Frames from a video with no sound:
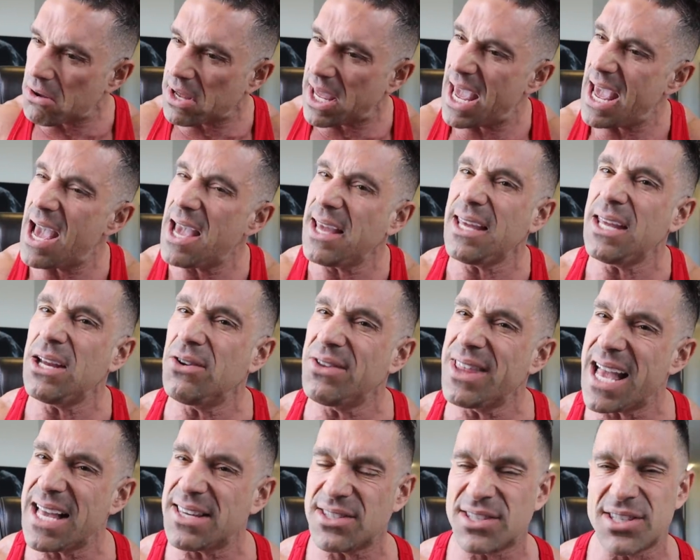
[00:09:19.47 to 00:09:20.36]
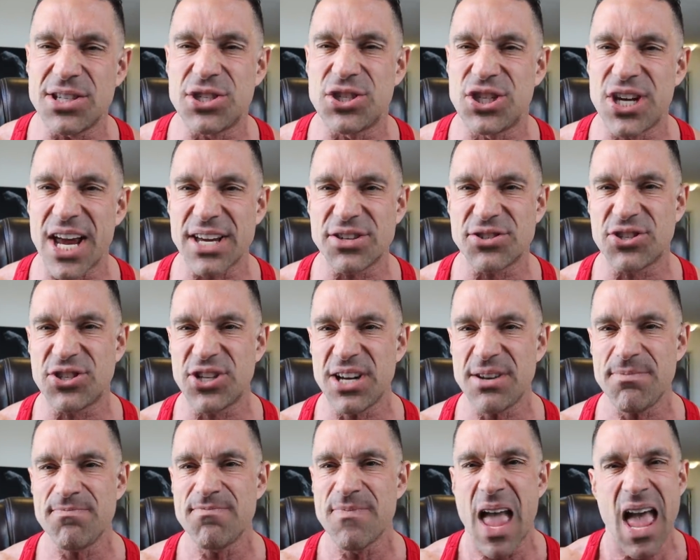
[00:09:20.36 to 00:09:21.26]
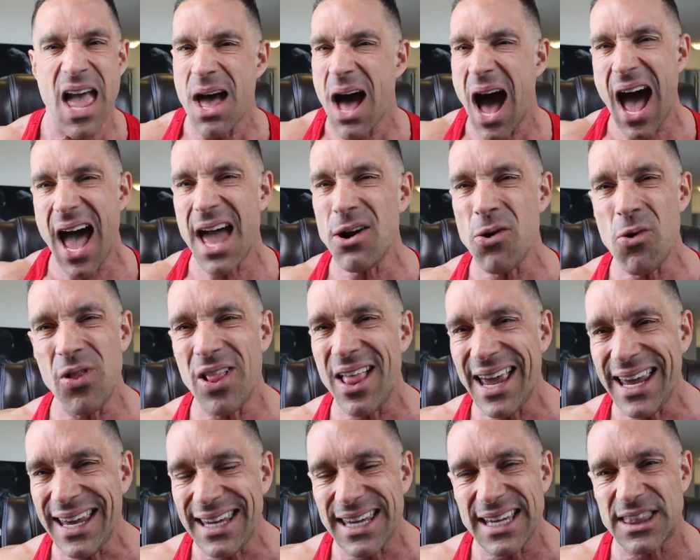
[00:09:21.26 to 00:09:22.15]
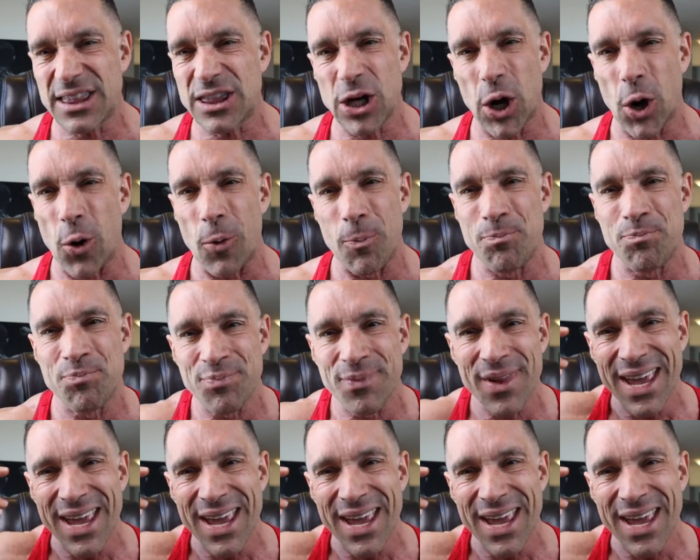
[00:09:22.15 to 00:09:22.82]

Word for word: okay, I hear that suggestion. I don't like it though.